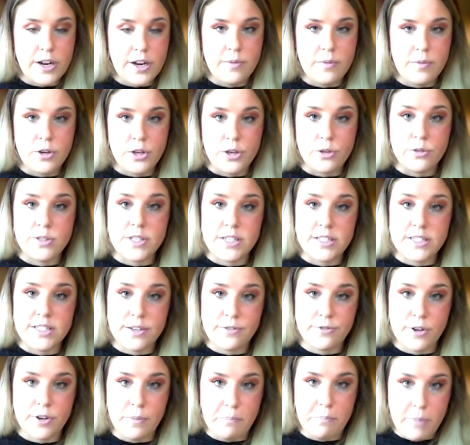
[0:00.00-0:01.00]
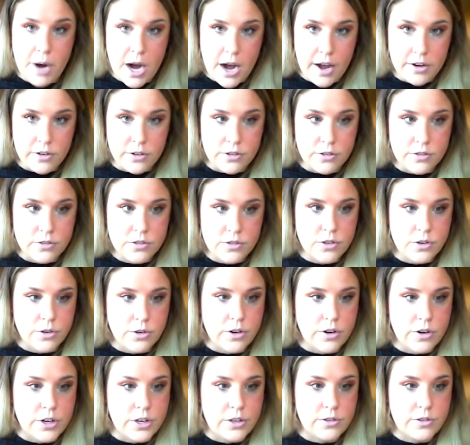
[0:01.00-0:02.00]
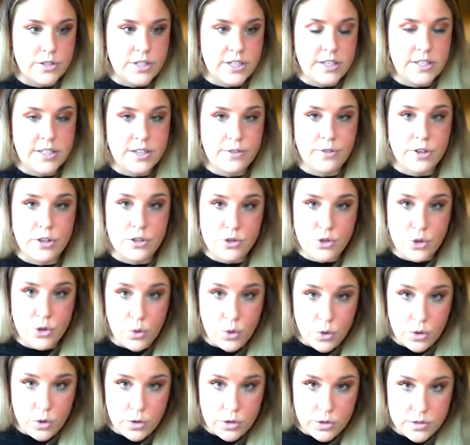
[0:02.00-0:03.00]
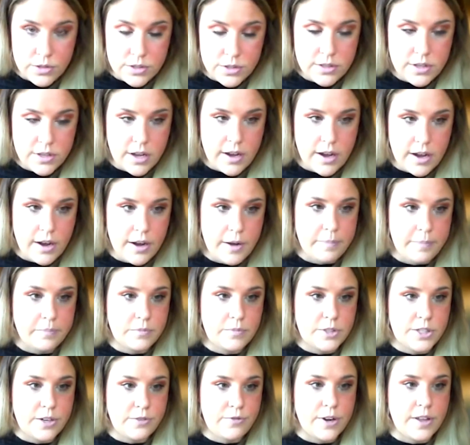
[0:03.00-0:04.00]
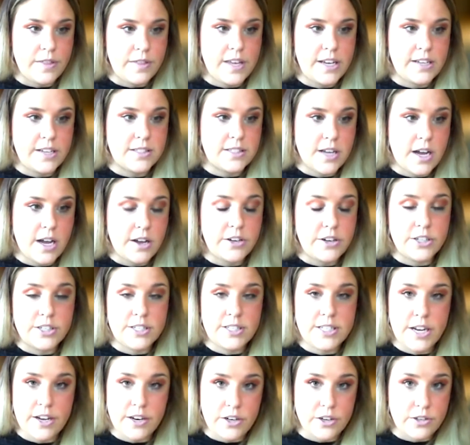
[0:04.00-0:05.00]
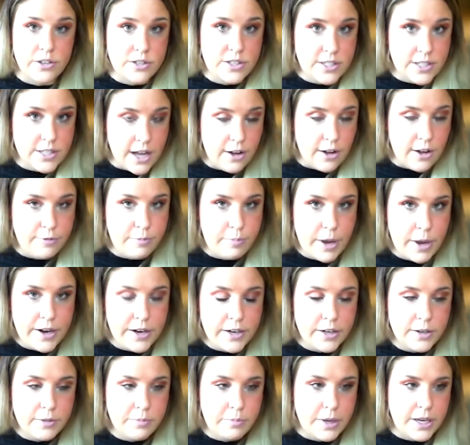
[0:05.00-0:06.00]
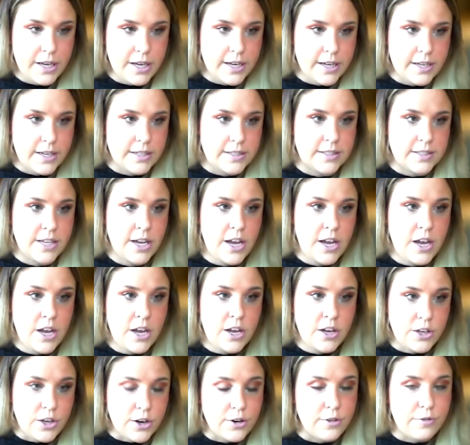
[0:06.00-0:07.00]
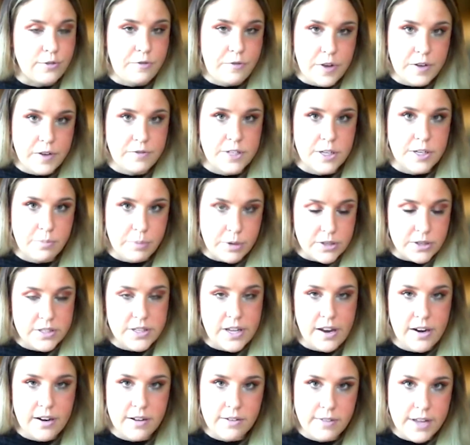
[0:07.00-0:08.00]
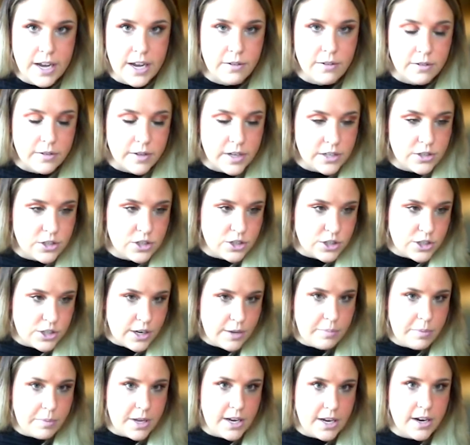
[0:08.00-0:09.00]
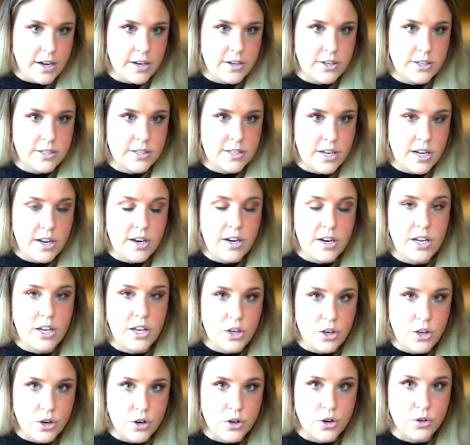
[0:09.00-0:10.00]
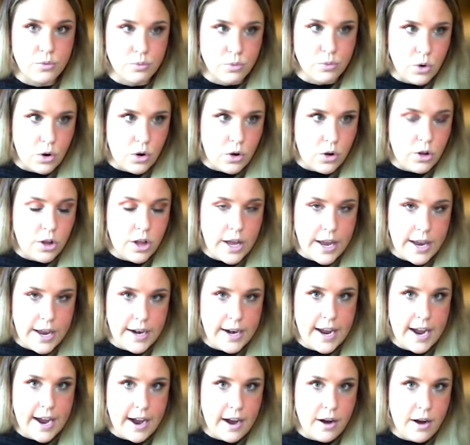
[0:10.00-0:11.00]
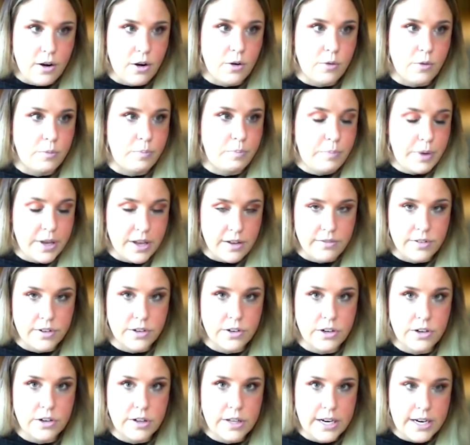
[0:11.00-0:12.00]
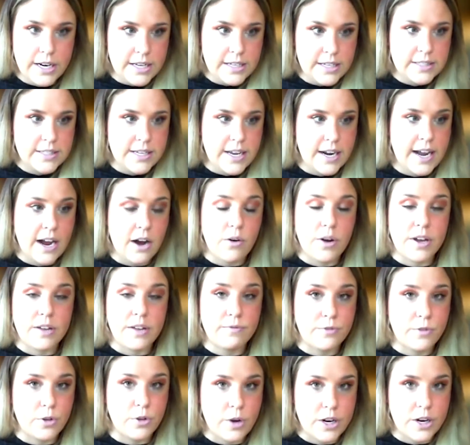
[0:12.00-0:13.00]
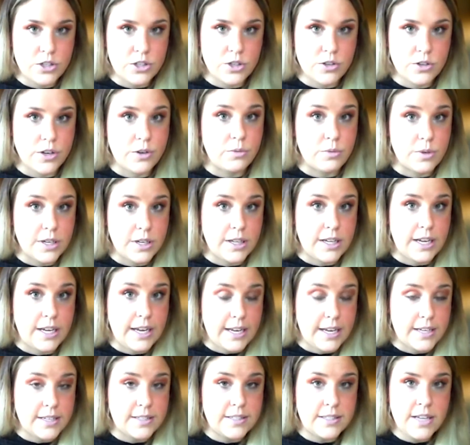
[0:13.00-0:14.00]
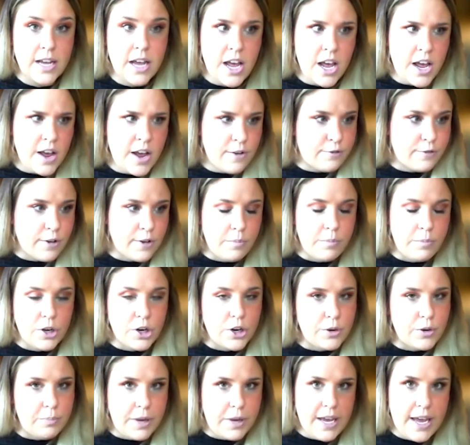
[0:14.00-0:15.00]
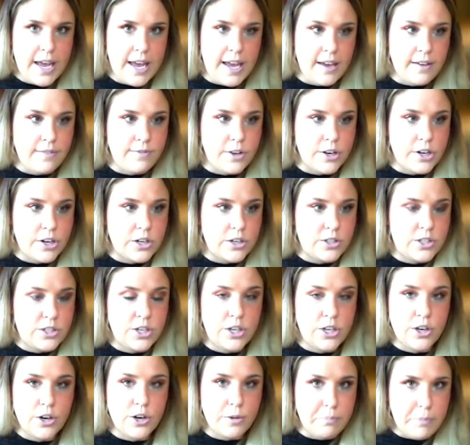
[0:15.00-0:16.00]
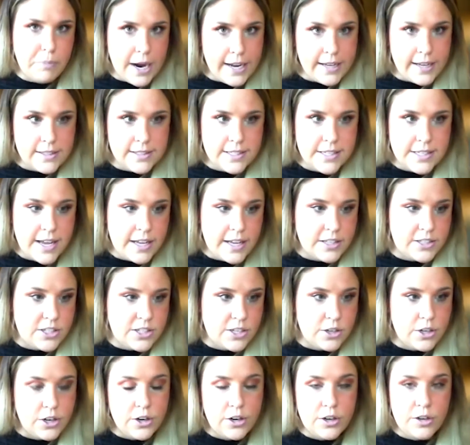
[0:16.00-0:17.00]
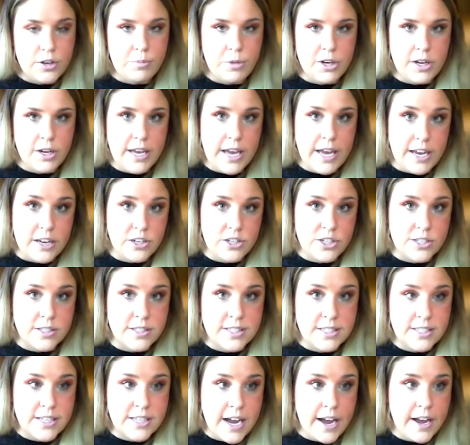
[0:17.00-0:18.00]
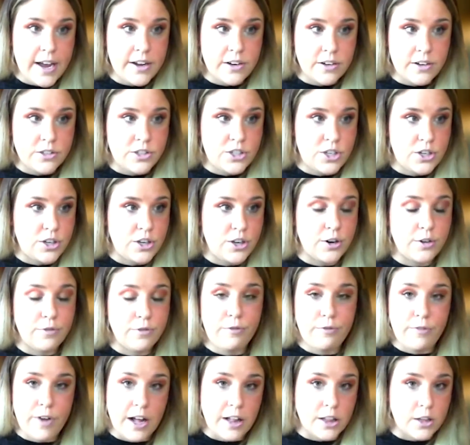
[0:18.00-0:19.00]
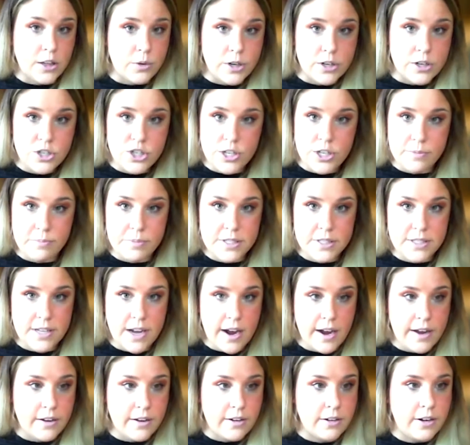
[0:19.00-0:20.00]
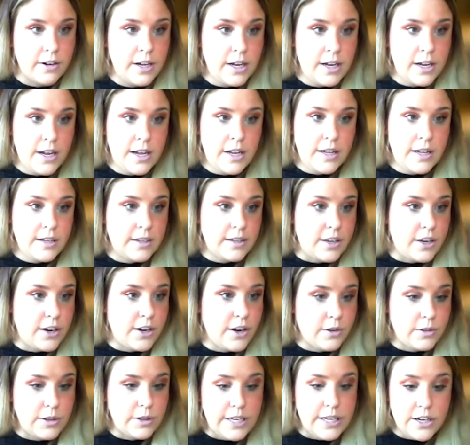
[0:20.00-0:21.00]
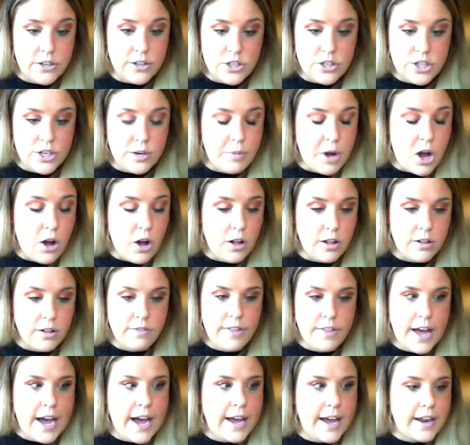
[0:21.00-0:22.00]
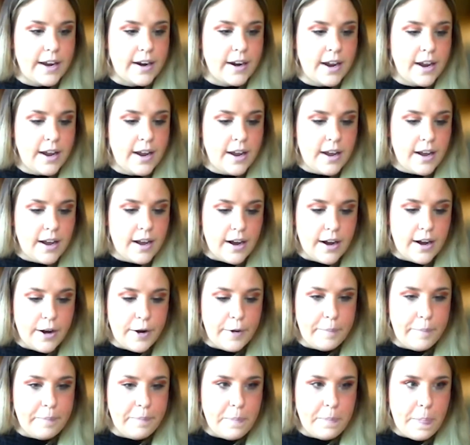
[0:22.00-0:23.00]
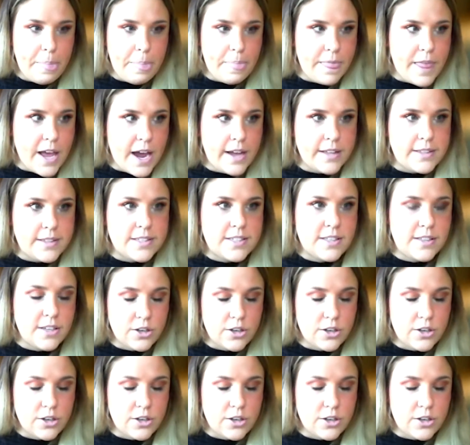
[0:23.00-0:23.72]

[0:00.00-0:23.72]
using different models or using different tools, different things to understand yourself better, because you're 50% of that relationship, and understanding your role and how pivotal it is and how influential it really is, from your behavior to your mindset to your communication style to your followership style, leadership, all of that. That's the